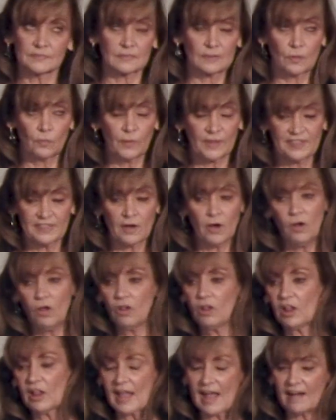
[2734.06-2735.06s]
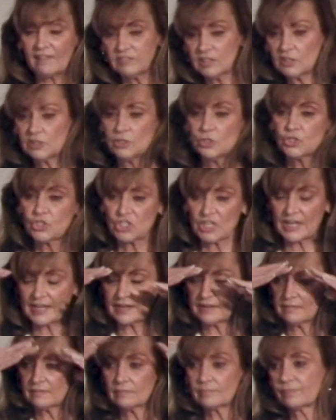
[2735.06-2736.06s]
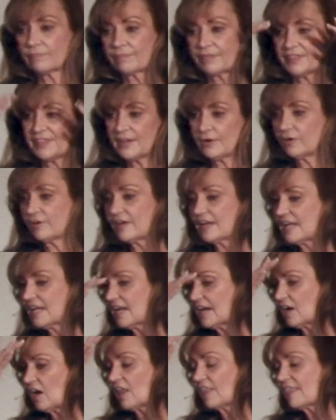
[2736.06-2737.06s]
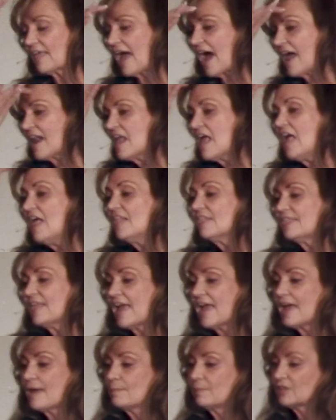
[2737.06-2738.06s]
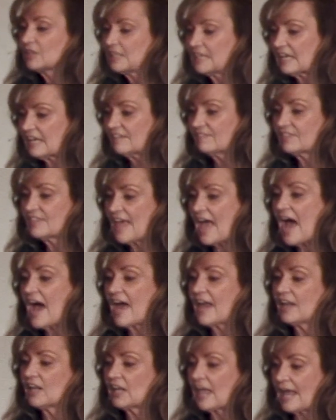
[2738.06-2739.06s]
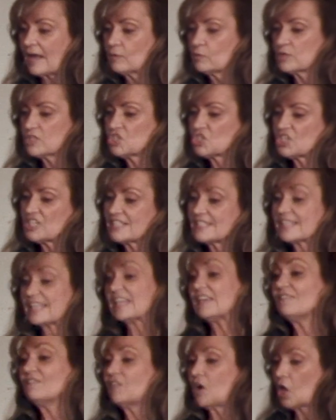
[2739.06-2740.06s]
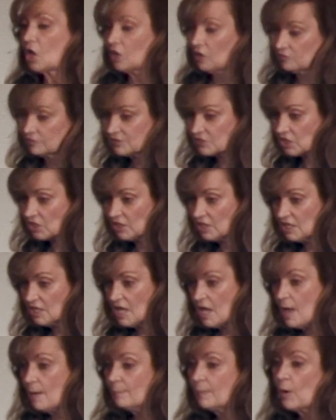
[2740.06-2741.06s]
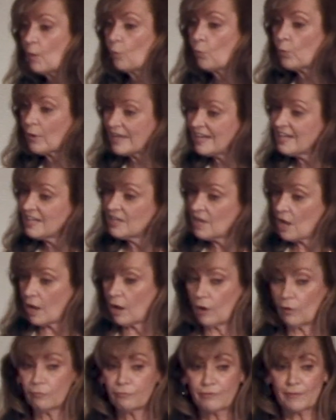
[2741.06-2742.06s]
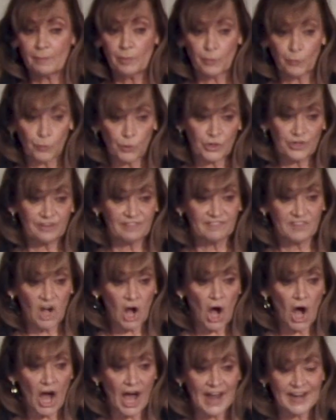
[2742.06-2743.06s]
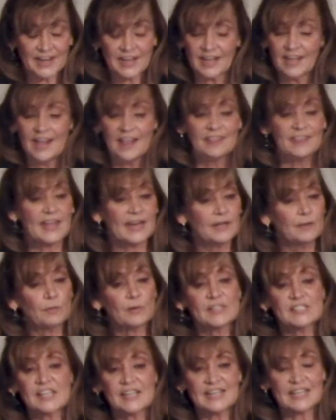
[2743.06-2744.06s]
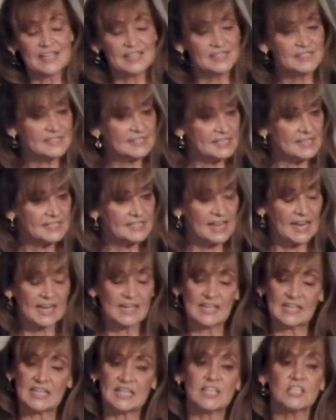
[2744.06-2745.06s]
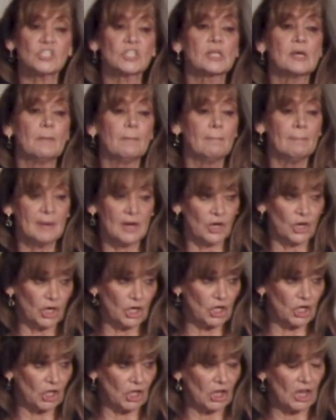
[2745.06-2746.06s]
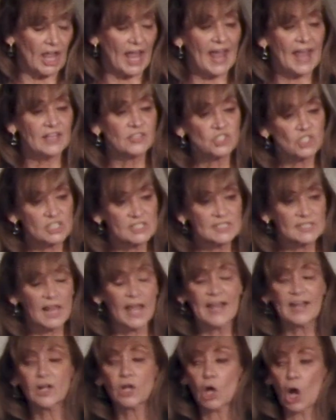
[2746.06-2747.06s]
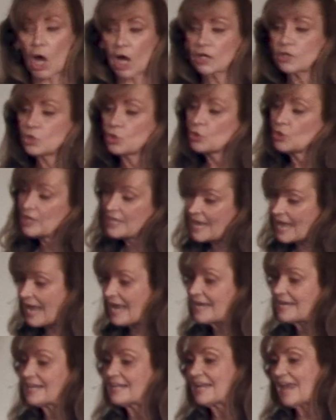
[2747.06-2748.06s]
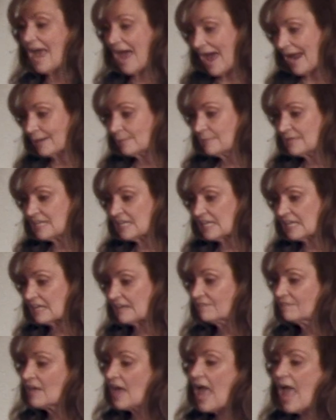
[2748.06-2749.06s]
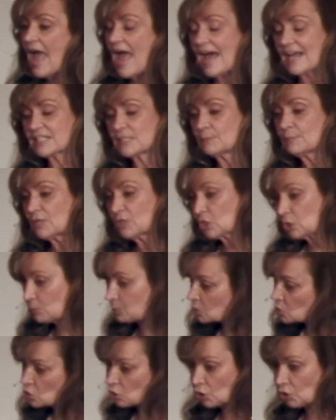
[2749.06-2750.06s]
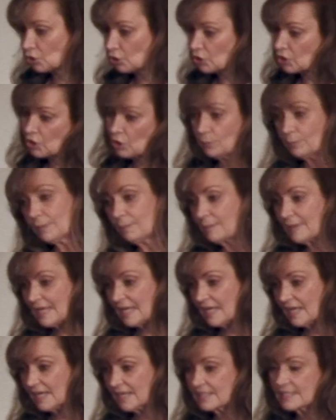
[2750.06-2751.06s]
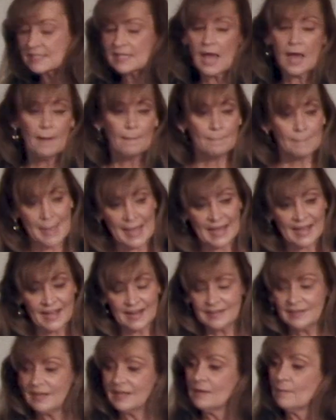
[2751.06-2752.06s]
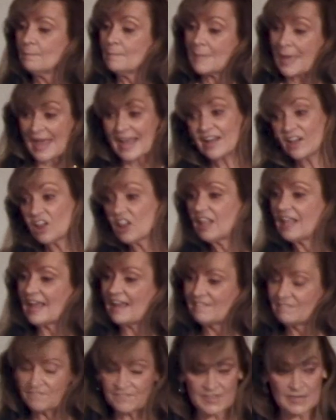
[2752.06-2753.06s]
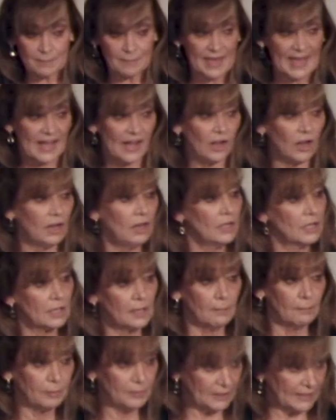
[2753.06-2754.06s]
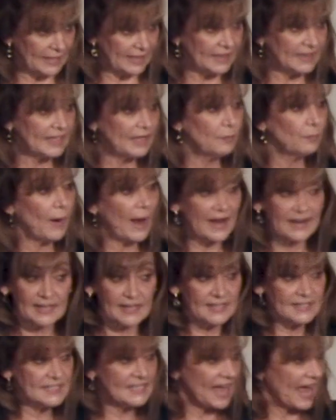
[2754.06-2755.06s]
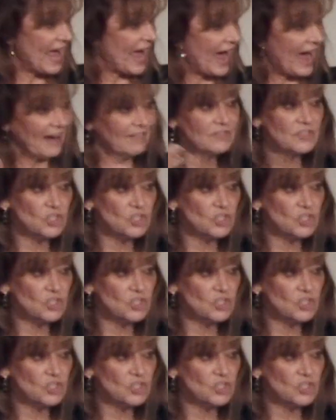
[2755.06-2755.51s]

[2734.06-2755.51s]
with the whole evolution theory and all that, they believe that languages evolved. But we know from the Word of God that it was an instantaneous miracle. And just like God created Adam and Eve as mature human beings, man, male and female, completely ready to have